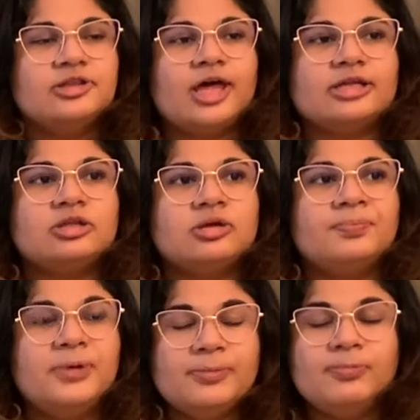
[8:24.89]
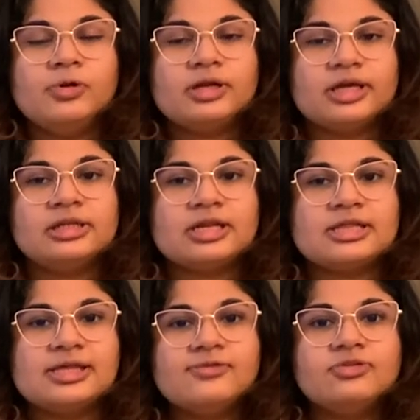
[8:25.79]
that people can
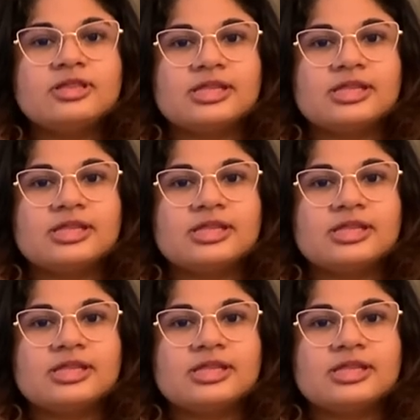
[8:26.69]
receive the